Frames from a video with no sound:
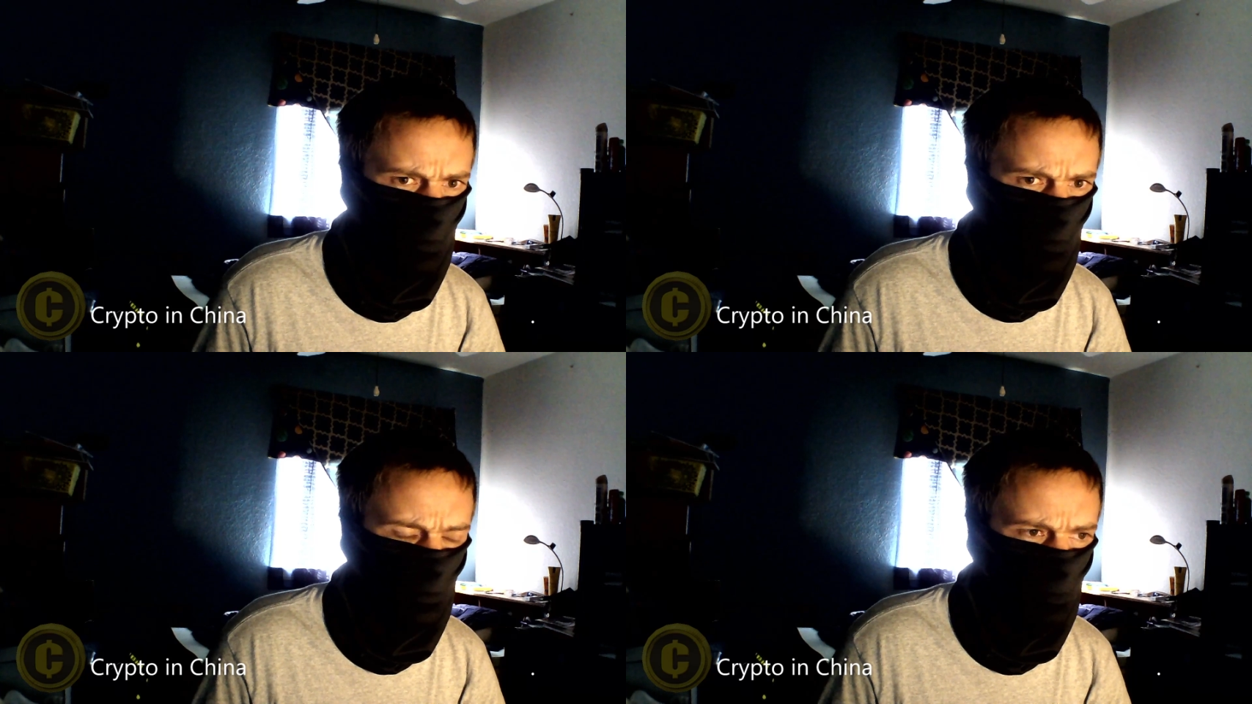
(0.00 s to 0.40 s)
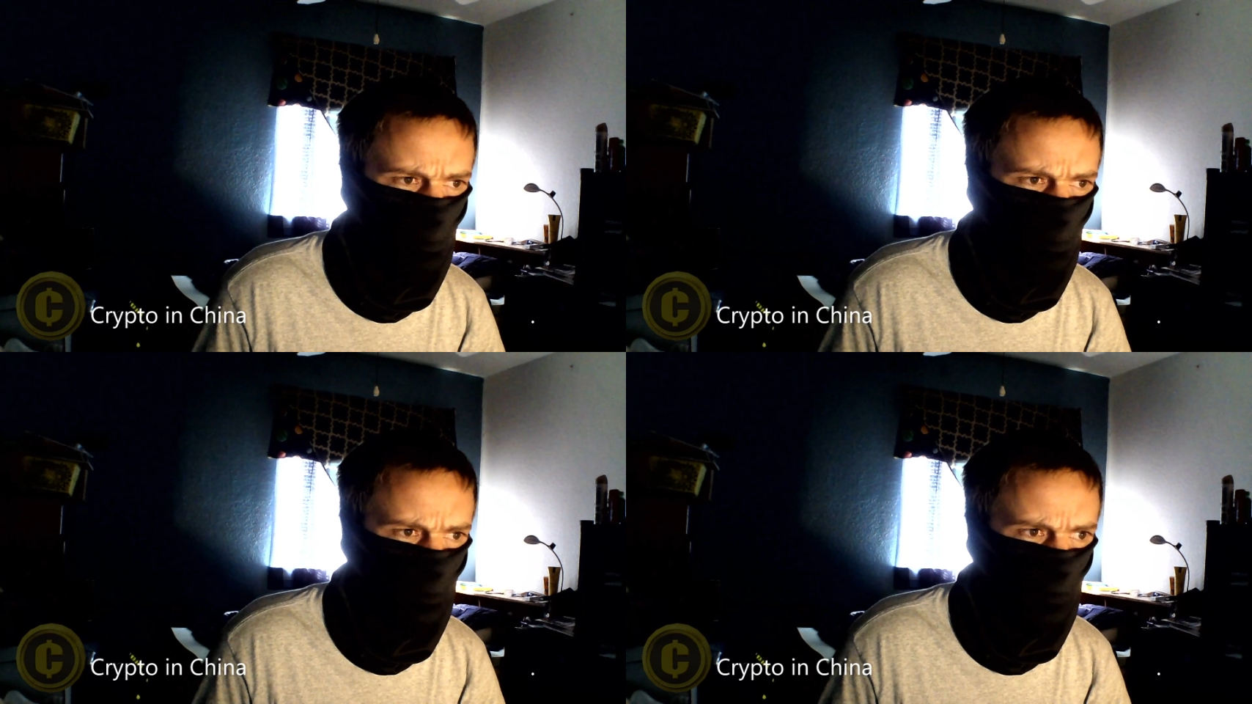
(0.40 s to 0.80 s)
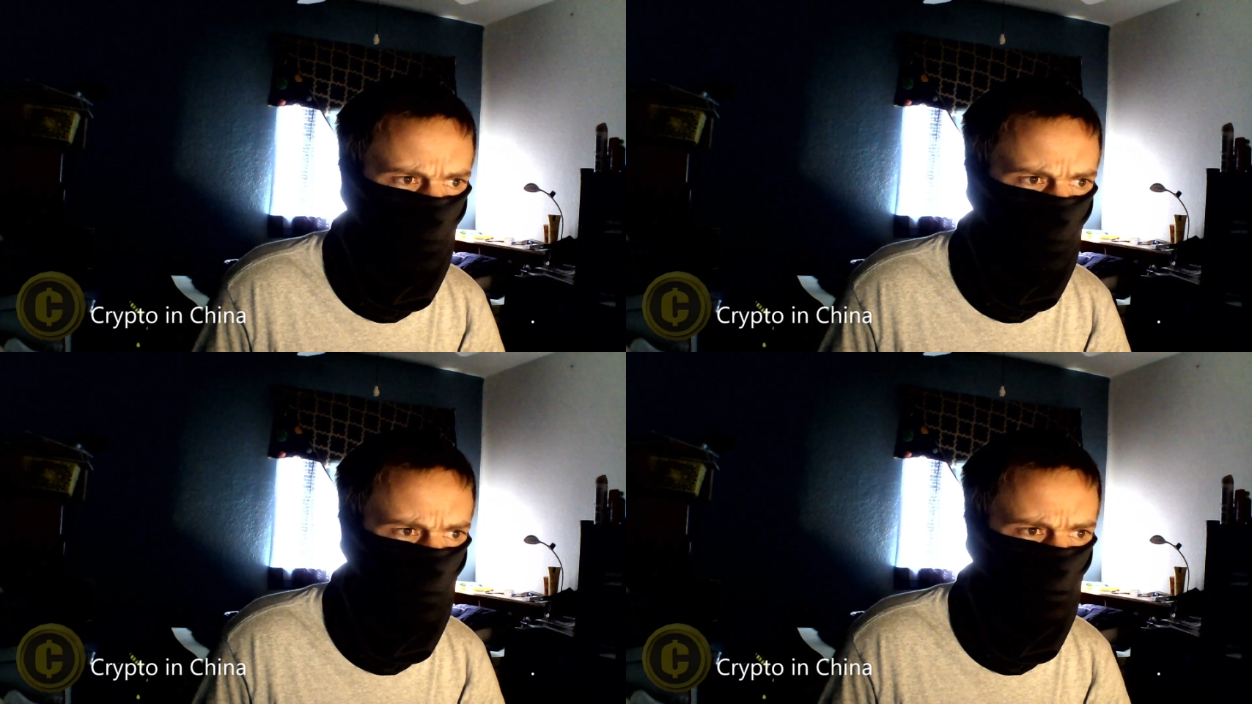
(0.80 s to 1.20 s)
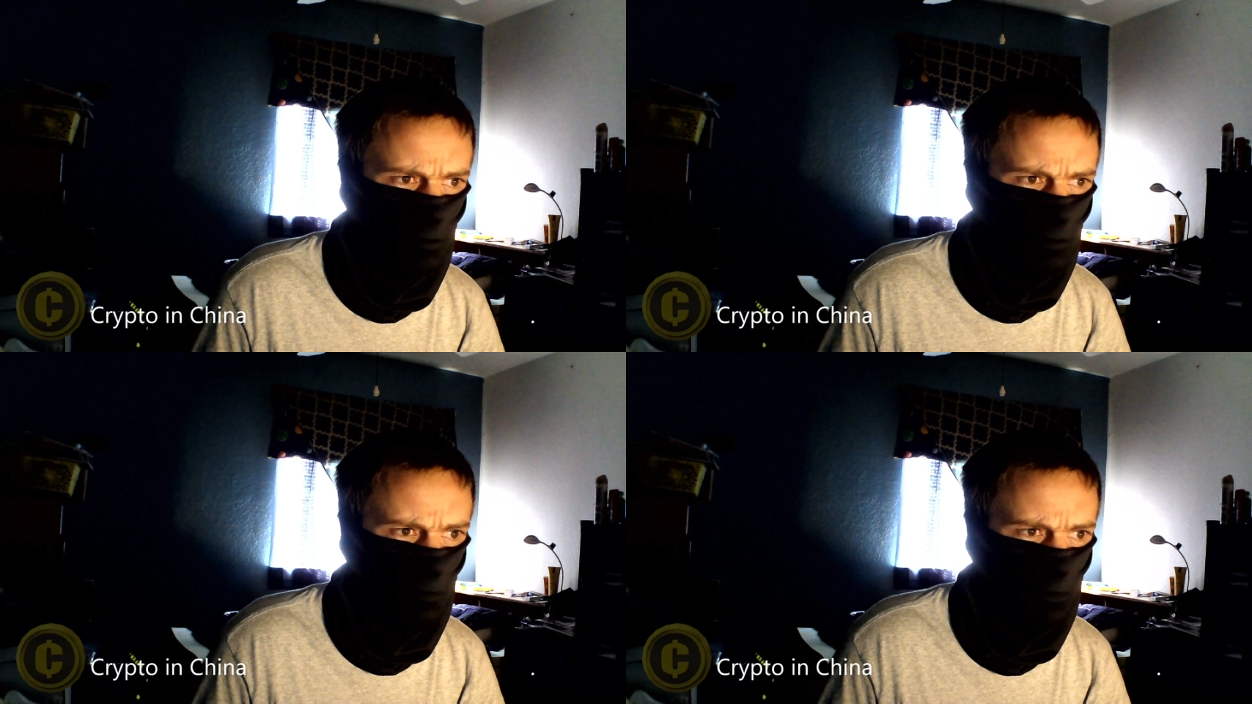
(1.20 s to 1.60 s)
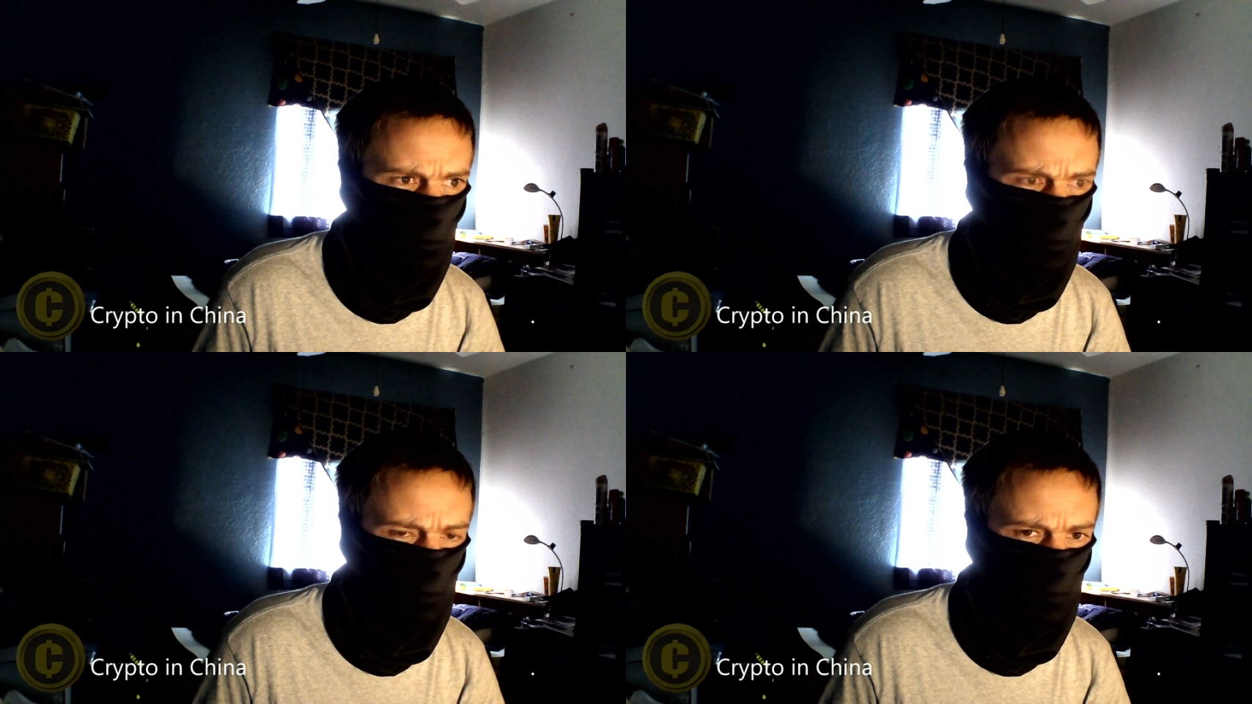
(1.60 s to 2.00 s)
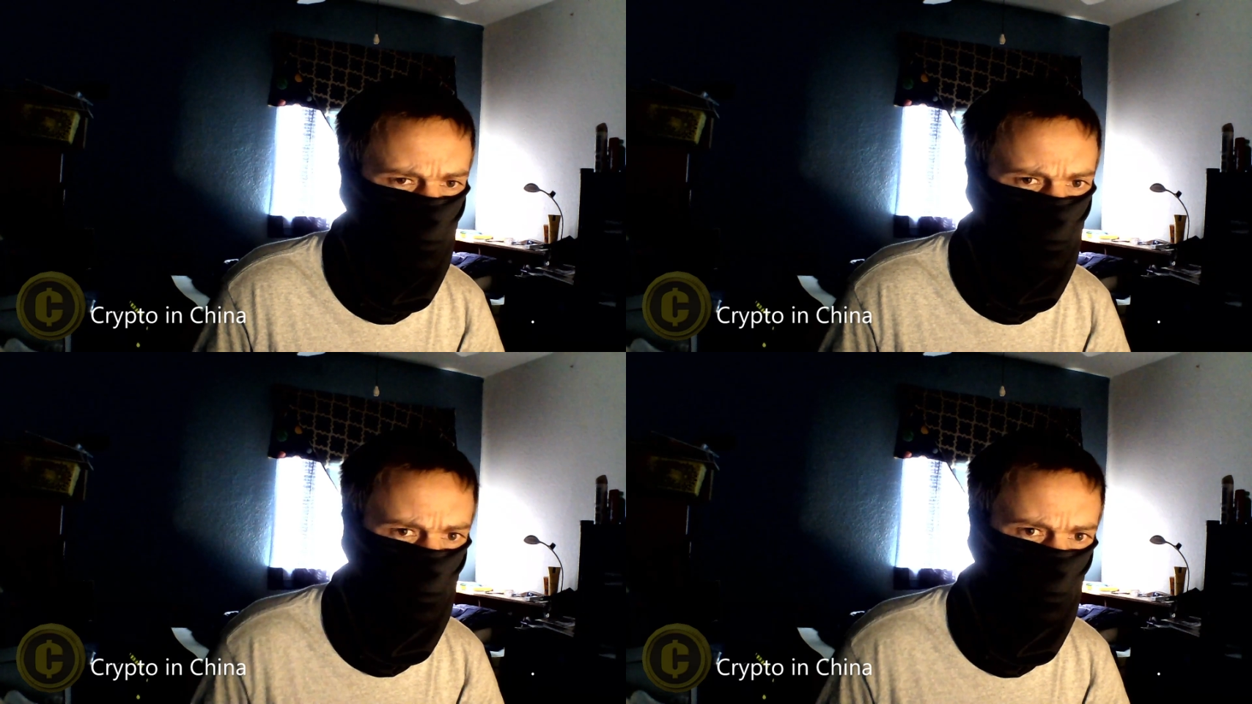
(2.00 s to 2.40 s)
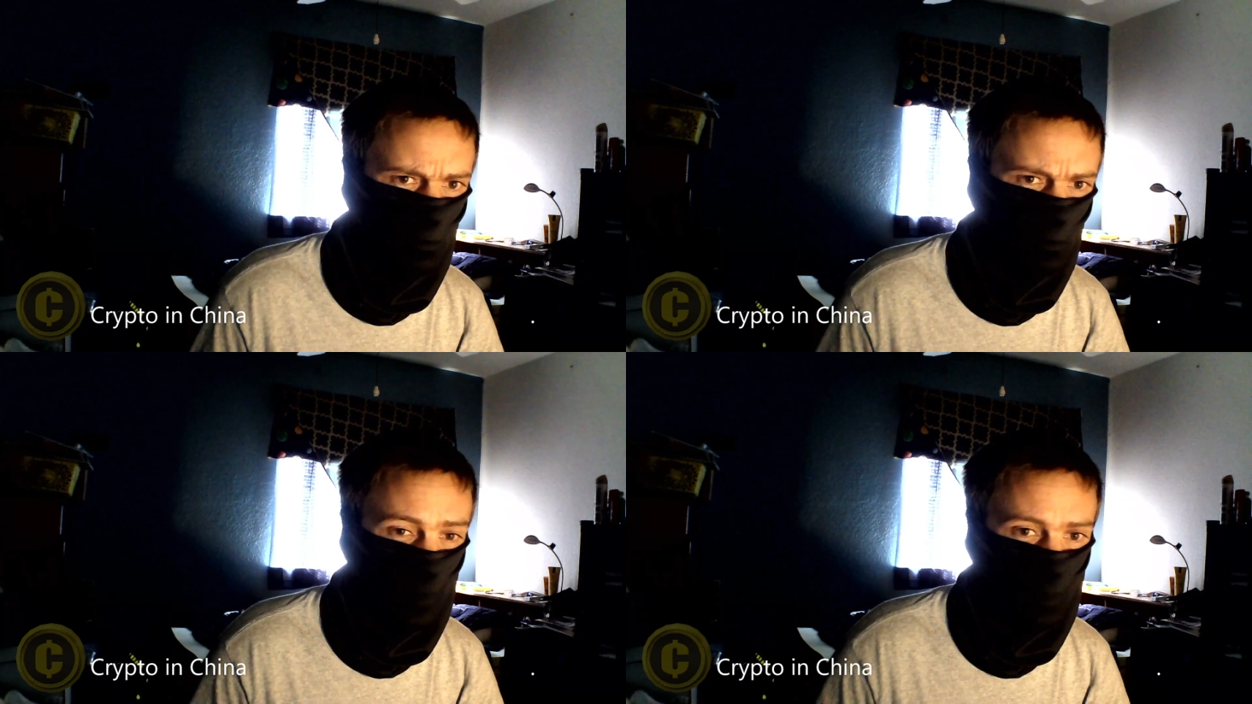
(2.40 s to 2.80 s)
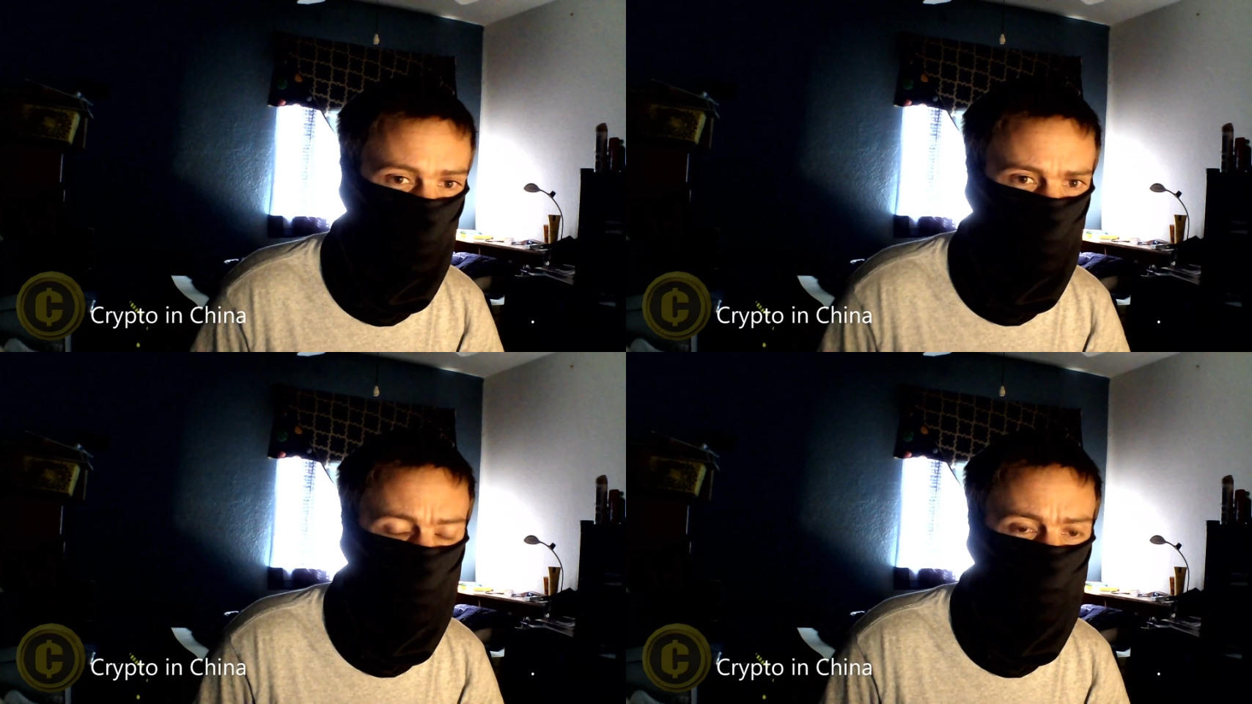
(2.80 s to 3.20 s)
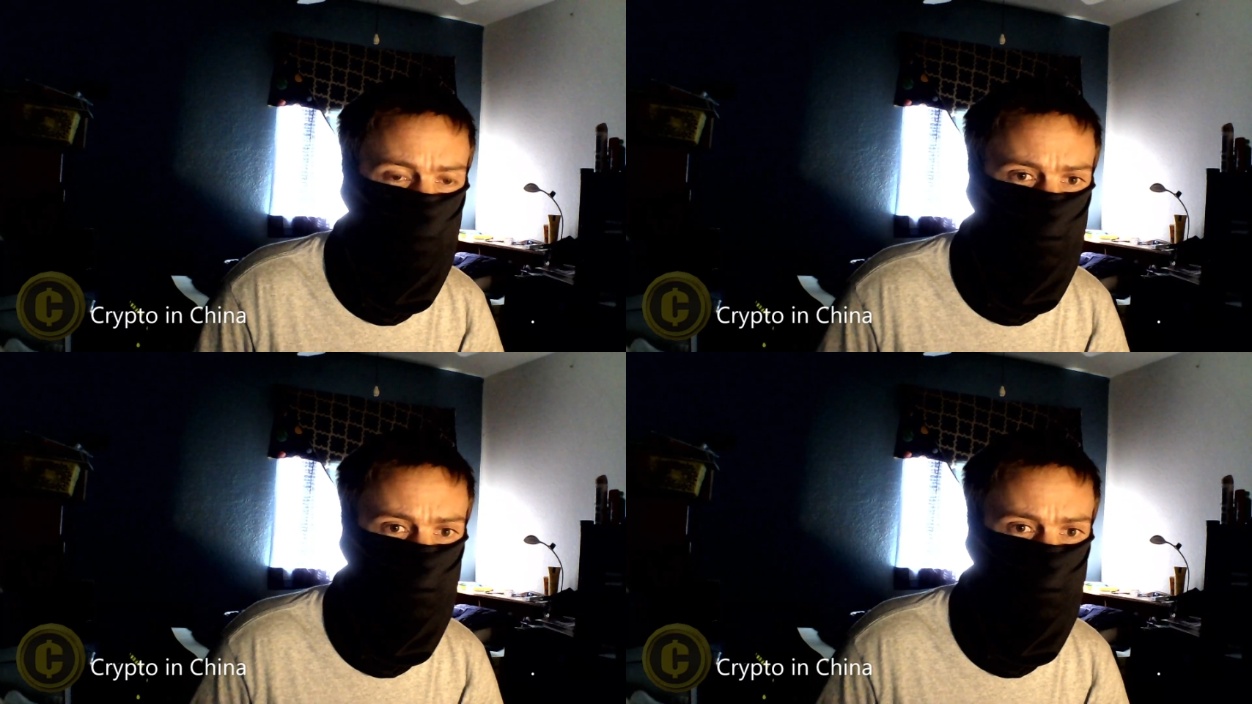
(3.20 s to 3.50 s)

do you all believe that they'll have